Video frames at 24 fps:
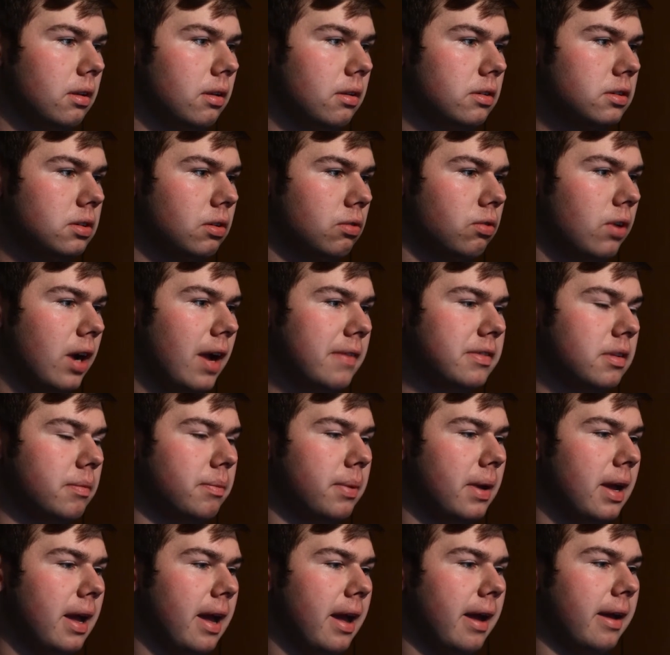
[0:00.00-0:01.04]
So right at the
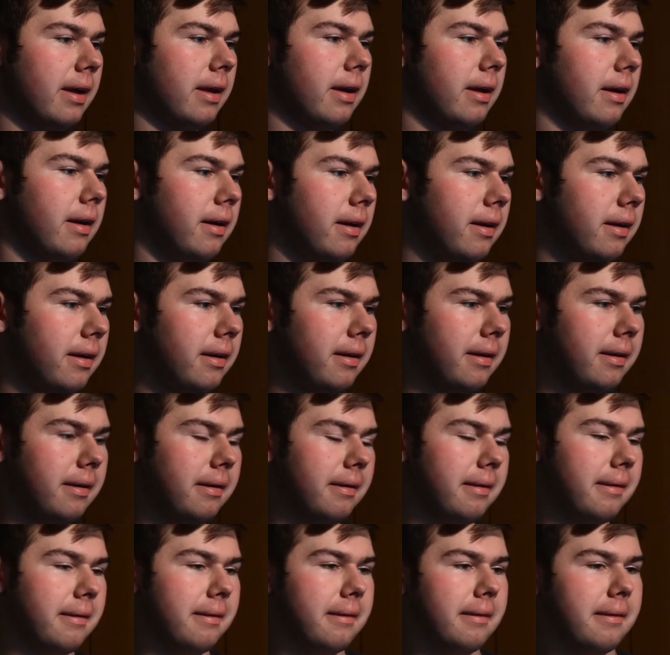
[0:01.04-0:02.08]
bat,
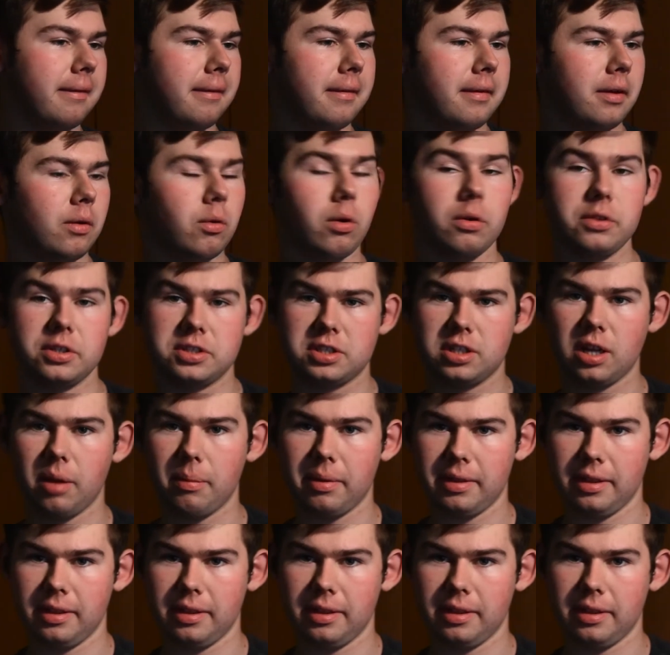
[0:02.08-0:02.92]
this